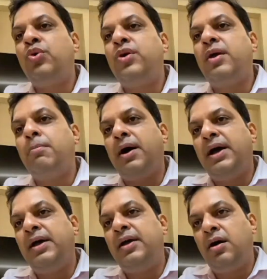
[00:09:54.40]
you can
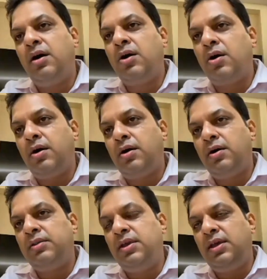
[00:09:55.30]
buy
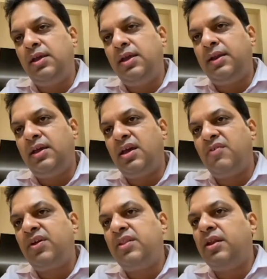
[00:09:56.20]
the
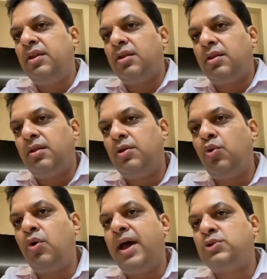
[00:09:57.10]
ETF, and then
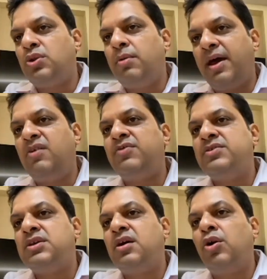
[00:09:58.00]
you are actually buying
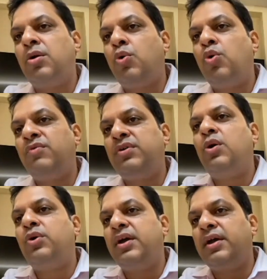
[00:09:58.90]
physical gold
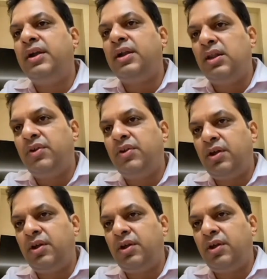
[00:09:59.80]
without taking delivery
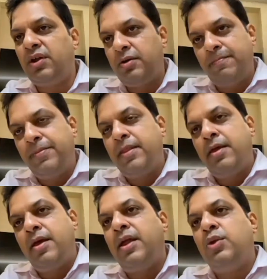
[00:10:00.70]
of it,
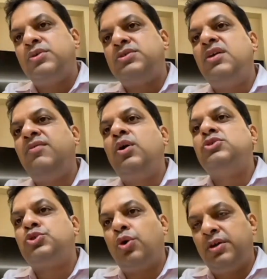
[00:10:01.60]
and you are saving on
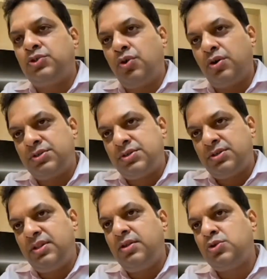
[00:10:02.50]
storage costs.
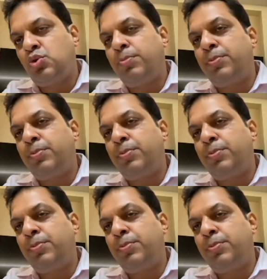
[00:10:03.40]
There is no